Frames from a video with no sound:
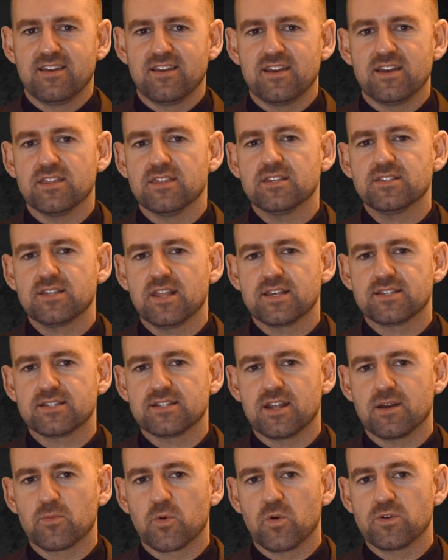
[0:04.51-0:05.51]
In this lesson,
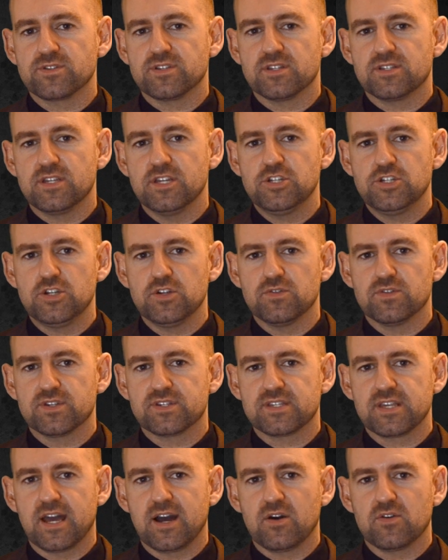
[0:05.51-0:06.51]
I'm going to teach you the
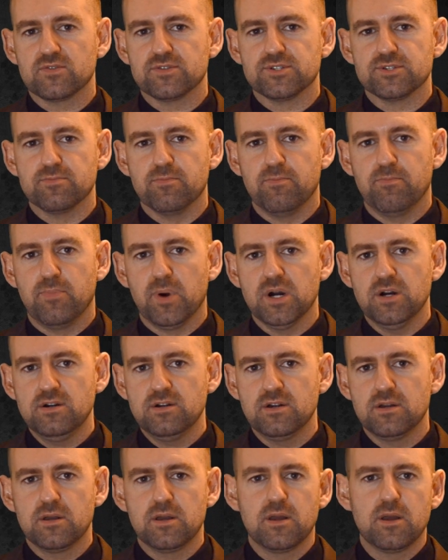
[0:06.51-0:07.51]
sounds b,
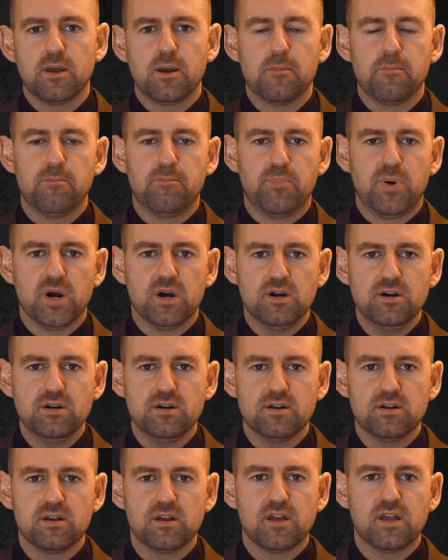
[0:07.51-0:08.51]
p,
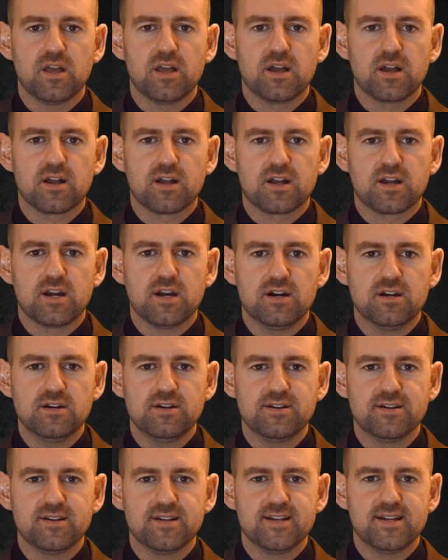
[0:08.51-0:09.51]
k,
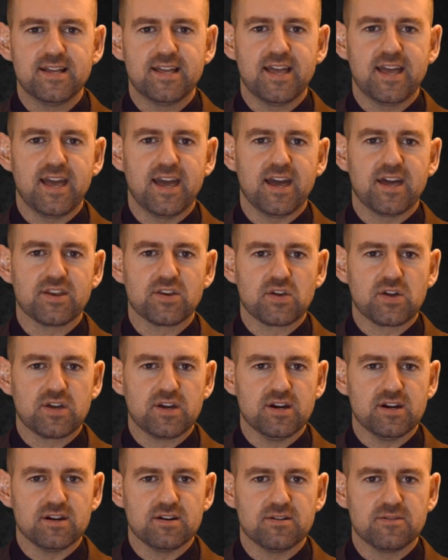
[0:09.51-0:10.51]
and
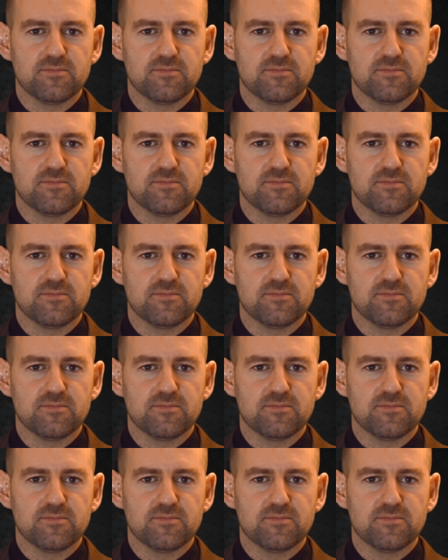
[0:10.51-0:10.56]
g.